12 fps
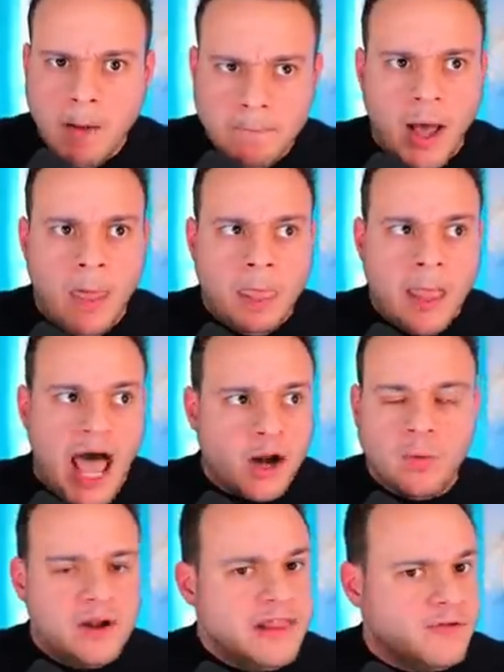But I
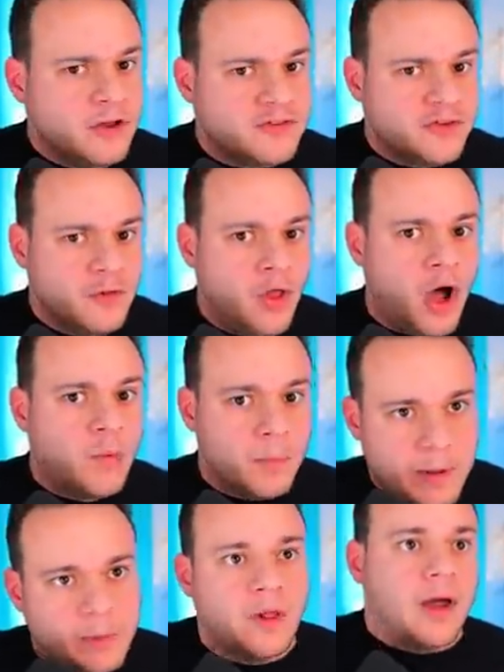don't want to leave it on so long
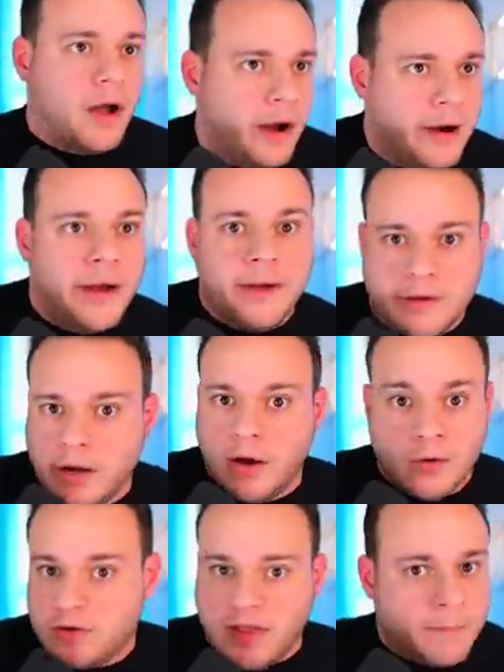where people are like, all right, you
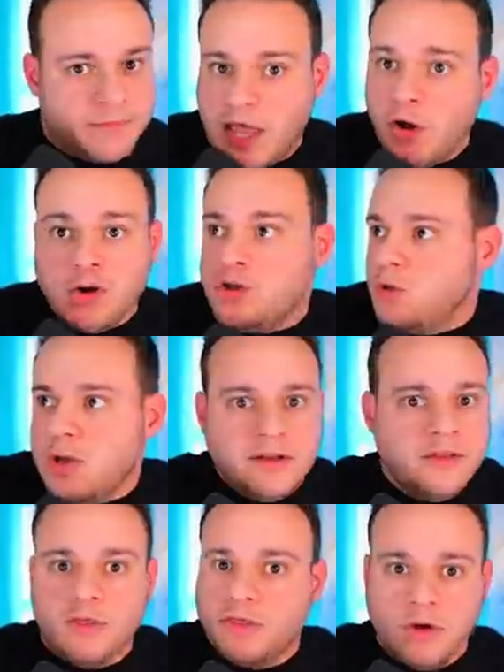know, because I'm telling you, you
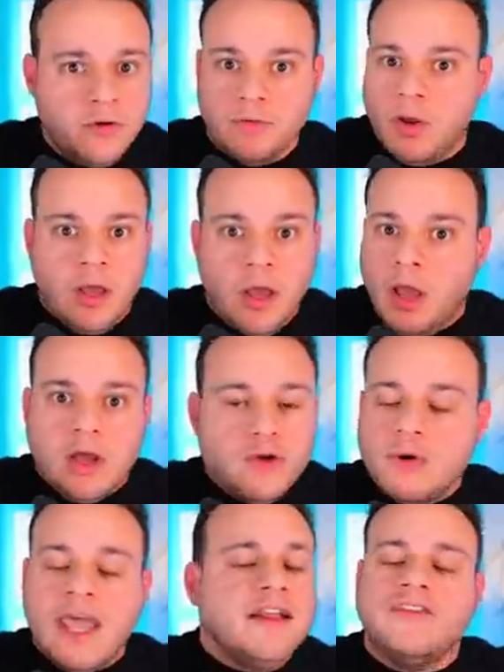get to the third,
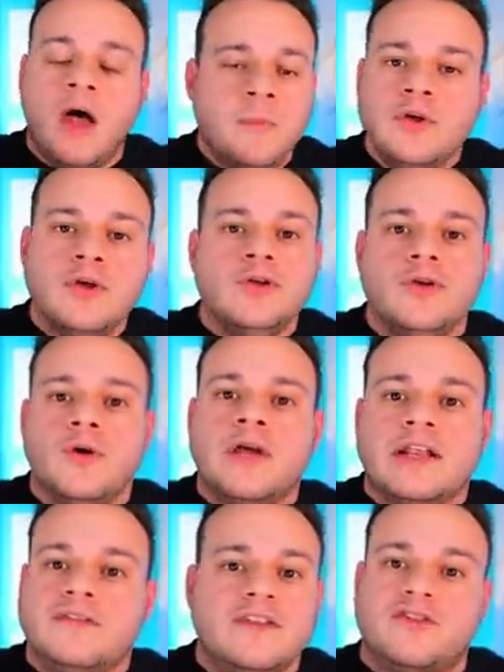you can't tell me you, you
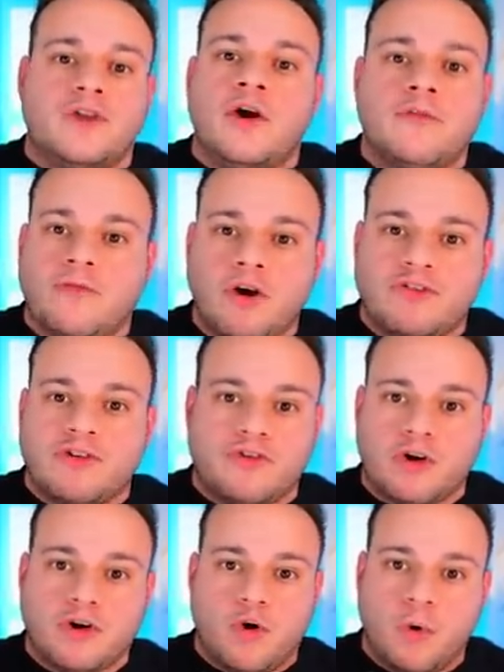don't get to these third verses,
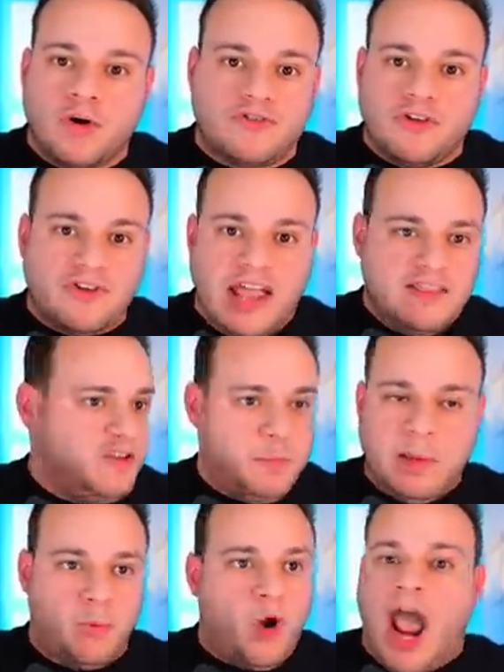third courses, and these
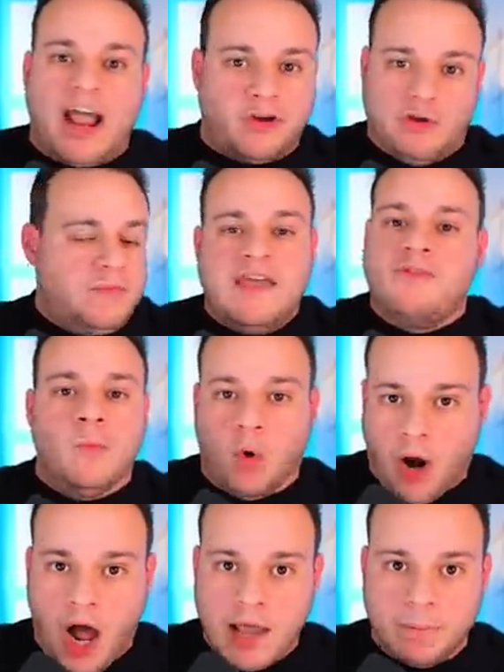people are even
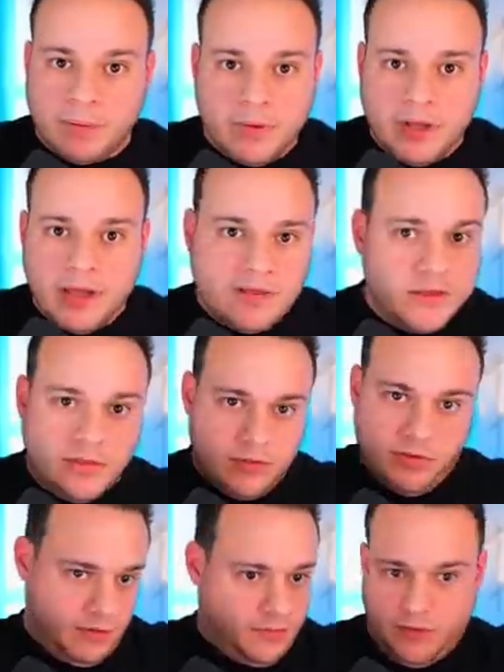more hype. The, the,
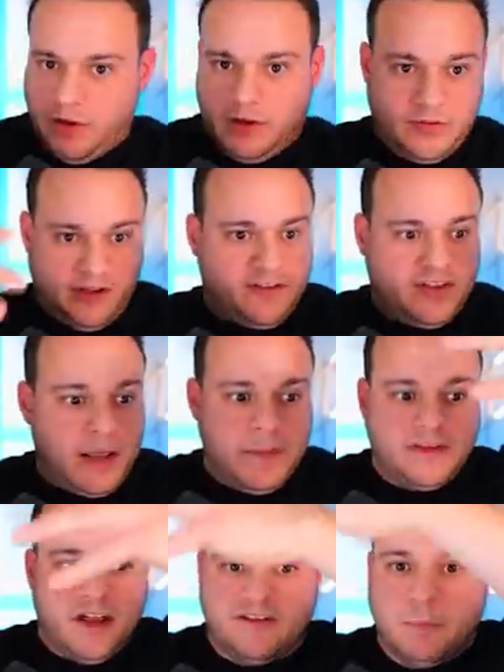the, the, the
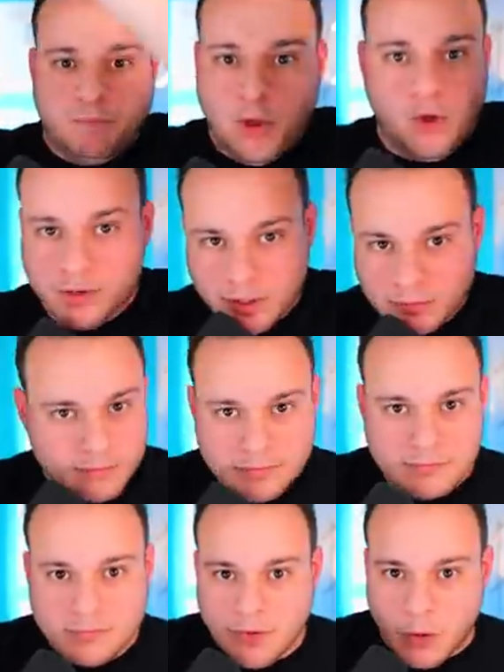excitement doesn't build.
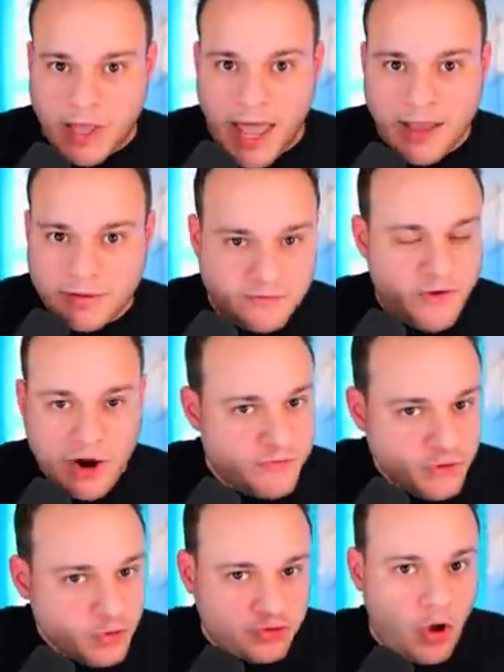Okay, very
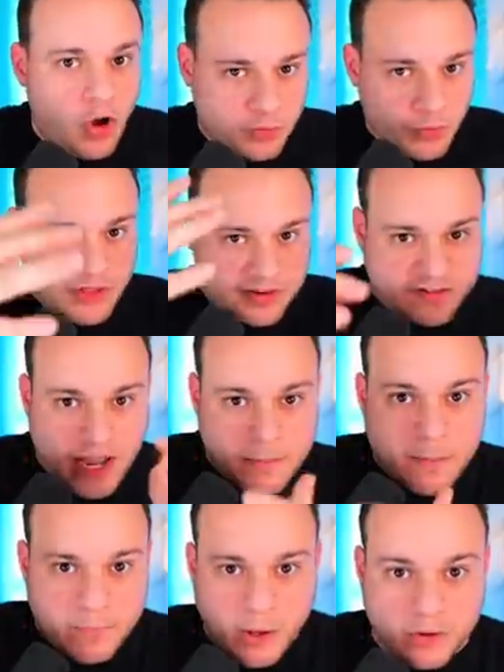few songs where the
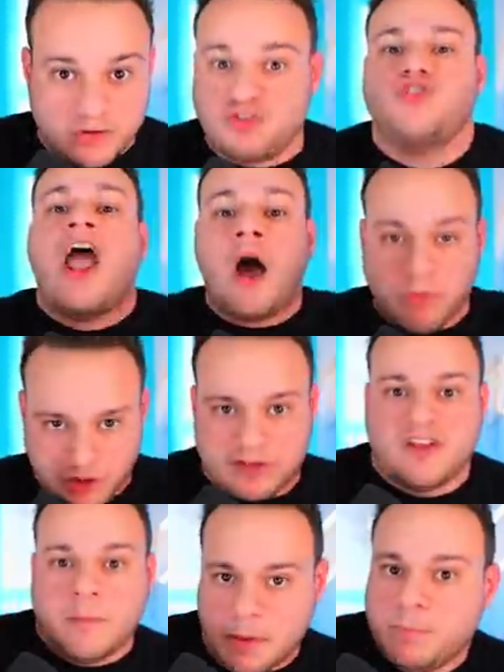excitement builds. Shout, the
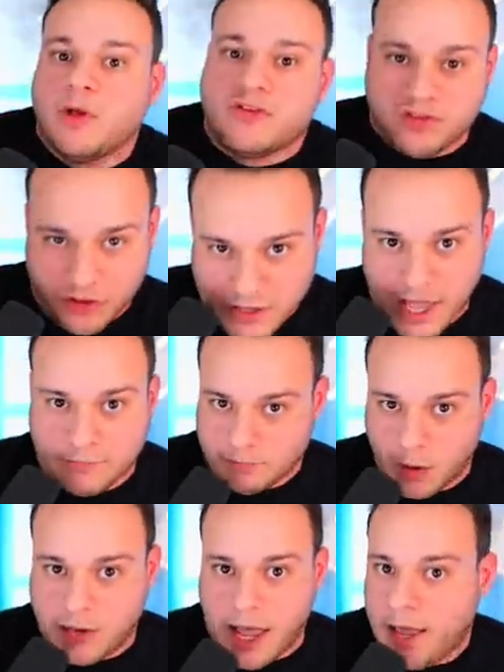excitement builds till the end.
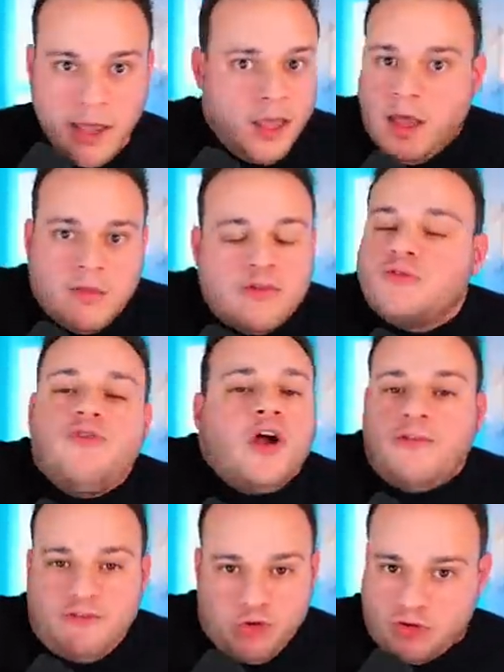Okay, there's
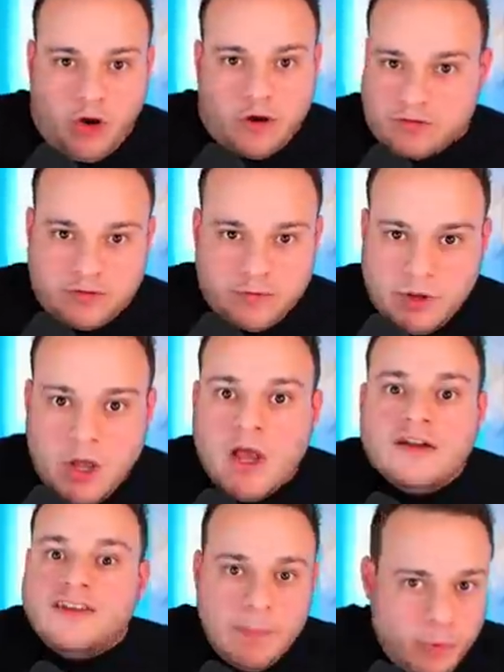very few songs.
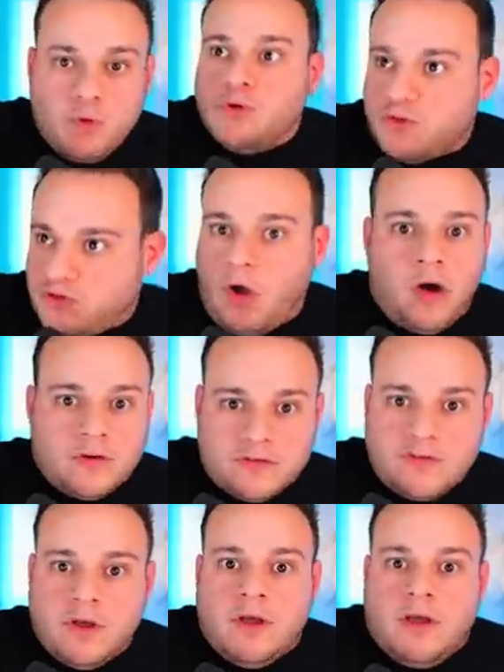Typical
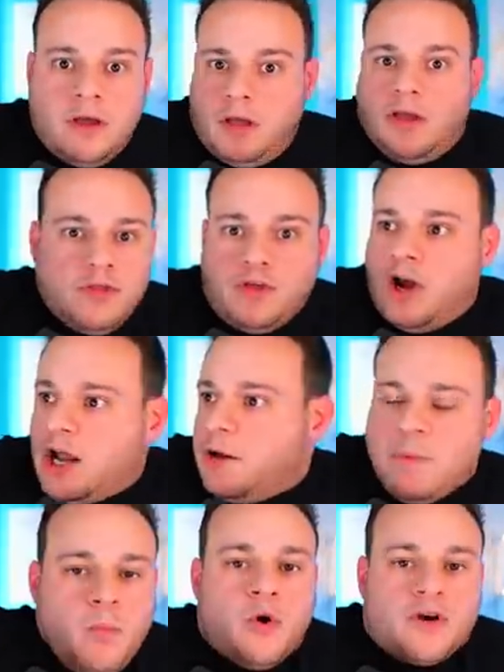songs, they're not going
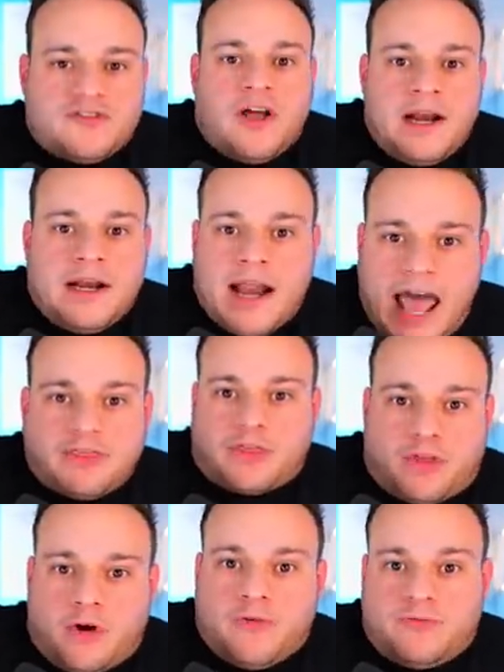to be more excited at the
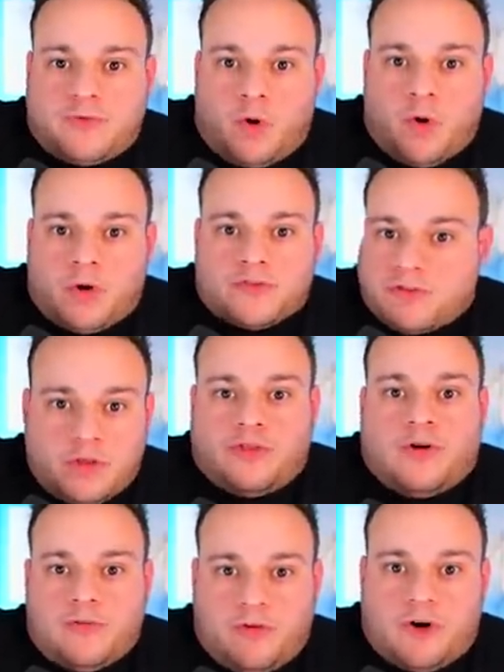third course, the
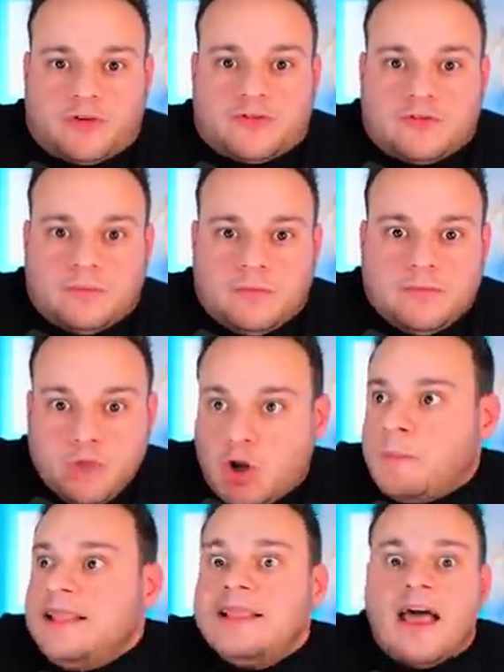third verse. They're
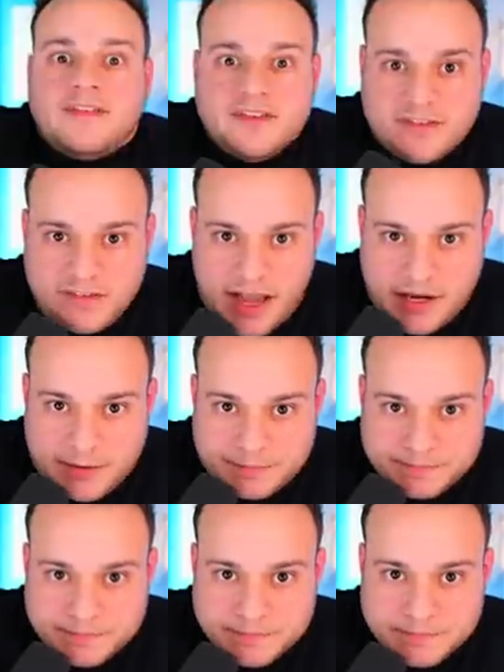going to be less excited.